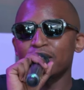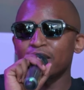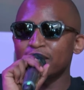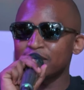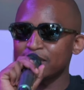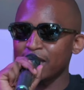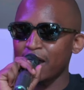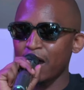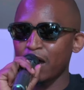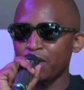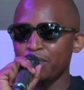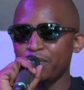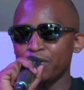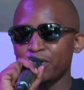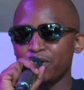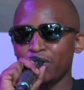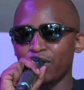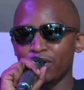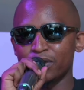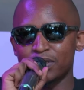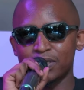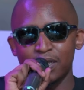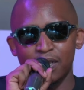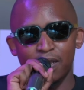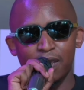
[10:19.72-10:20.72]
this out
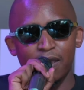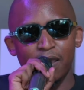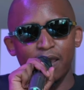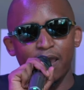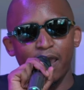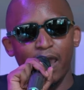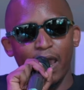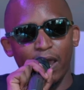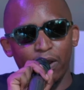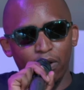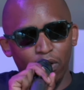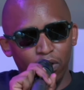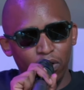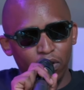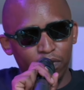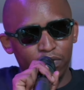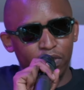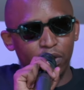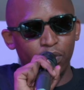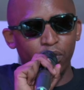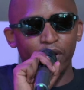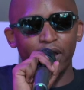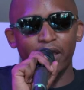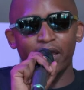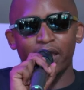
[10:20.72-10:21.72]
because a lot of
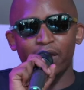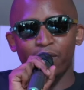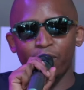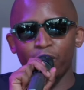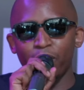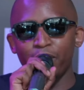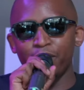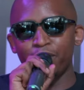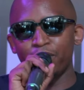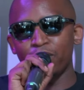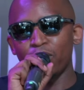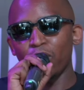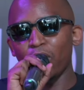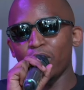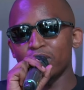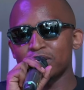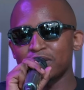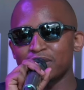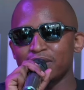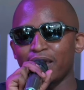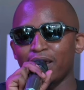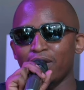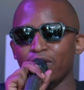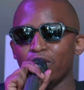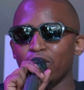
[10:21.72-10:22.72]
the way we've lost
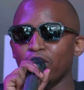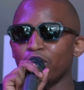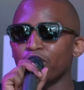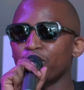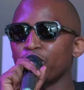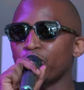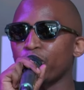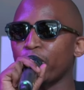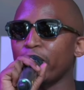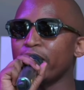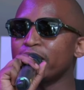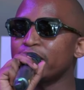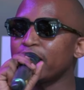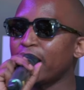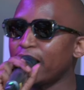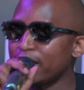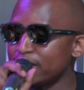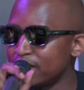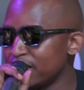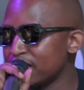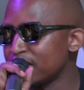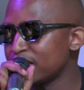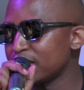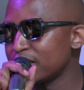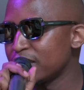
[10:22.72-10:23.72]
a lot of great
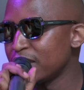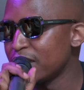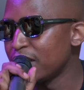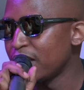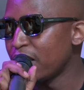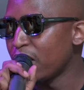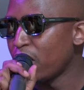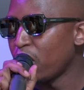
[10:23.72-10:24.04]
artists